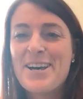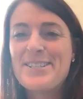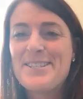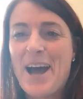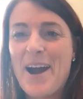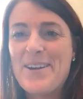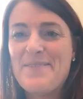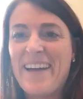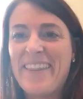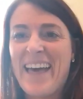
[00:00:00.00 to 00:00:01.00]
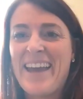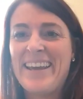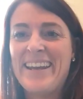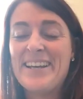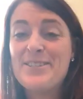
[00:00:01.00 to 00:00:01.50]
Sorry about that.
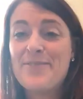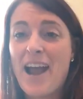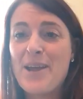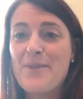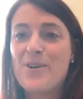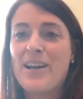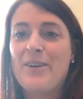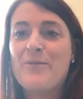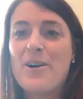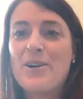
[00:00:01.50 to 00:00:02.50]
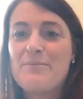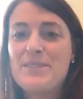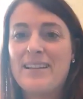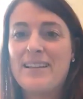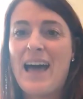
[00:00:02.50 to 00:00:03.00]
It is Friday morning. Welcome
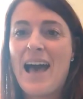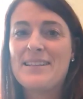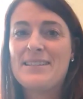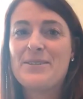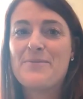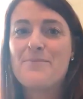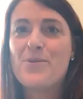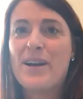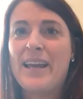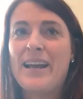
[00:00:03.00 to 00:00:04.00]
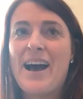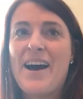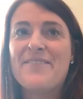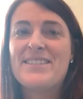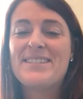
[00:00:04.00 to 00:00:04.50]
to the last morning
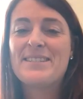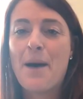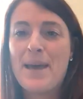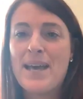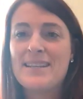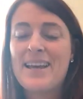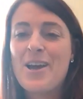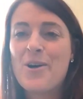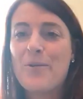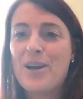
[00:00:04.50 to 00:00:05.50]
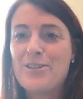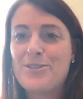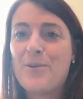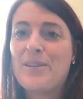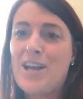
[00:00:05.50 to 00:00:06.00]
of Summit. We are
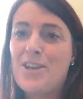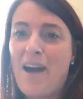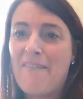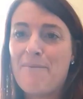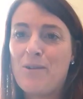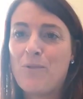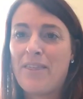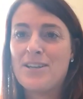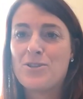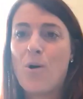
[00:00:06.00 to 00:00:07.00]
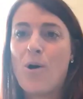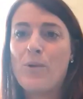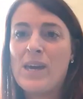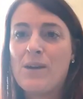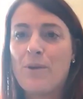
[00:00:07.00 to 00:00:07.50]
so glad you have been with us all
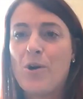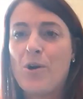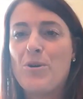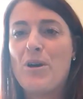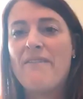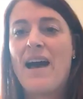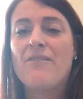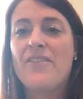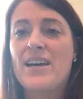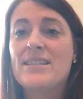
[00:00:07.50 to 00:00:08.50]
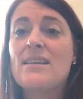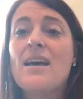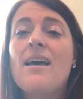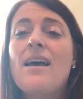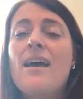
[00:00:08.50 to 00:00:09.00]
week. We hope you have found this
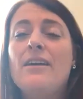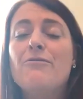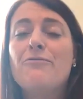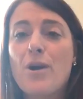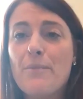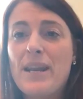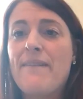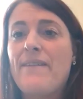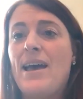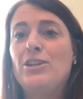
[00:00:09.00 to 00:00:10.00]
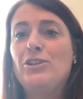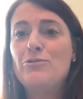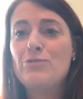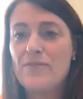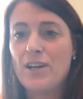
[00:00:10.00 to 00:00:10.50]
informative and
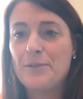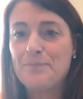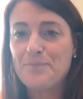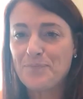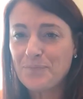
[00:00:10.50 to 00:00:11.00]
useful